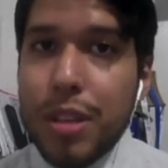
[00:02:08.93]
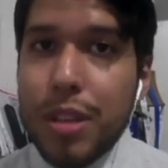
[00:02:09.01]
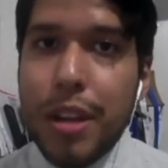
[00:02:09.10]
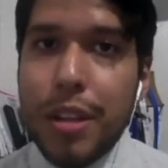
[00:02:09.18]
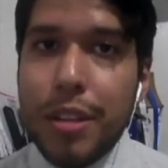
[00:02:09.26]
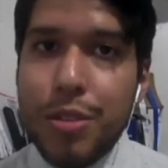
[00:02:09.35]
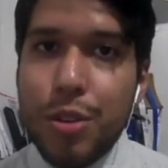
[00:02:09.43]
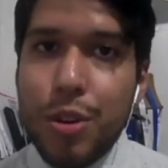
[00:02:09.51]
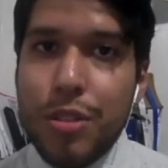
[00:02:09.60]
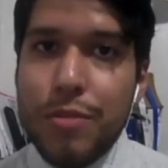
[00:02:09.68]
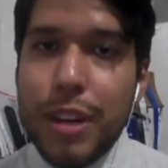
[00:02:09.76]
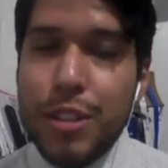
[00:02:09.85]
connected to your
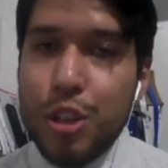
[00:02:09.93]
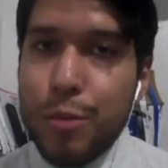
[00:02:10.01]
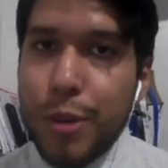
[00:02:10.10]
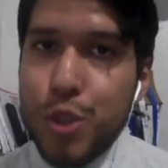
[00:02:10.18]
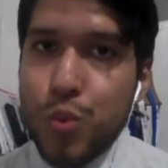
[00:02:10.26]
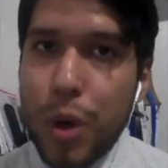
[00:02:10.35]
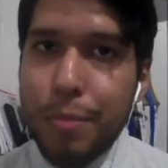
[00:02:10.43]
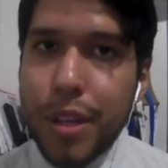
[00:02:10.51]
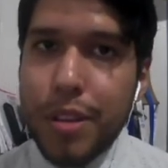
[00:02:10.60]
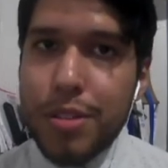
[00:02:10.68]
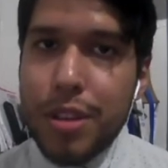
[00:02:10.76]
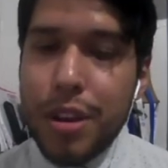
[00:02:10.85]
device, you may swap
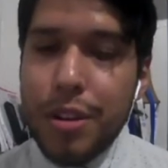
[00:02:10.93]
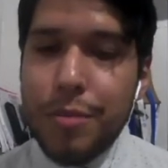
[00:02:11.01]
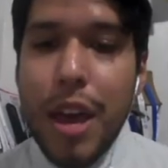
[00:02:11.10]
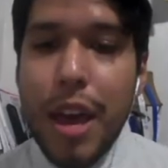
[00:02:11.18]
things there.